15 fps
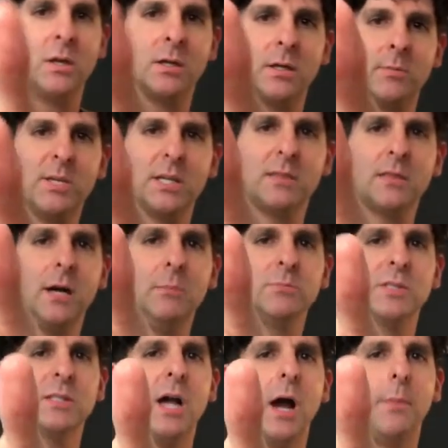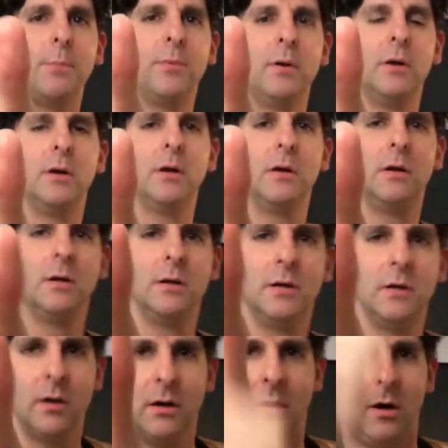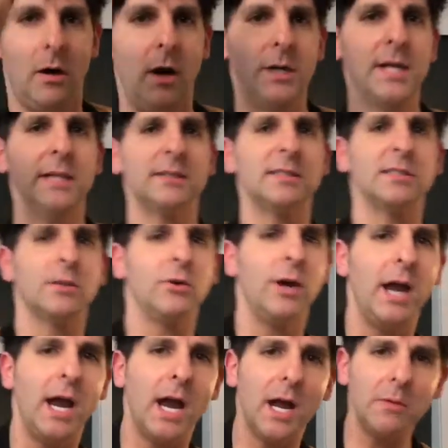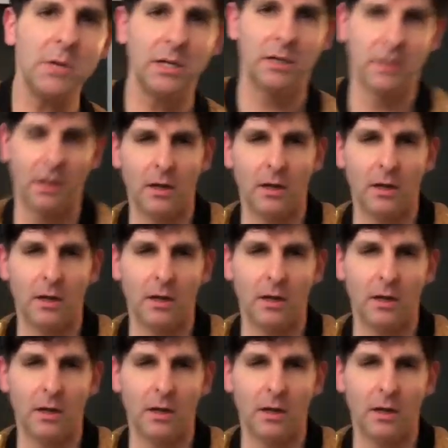Give me a thumbs up. On Instagram,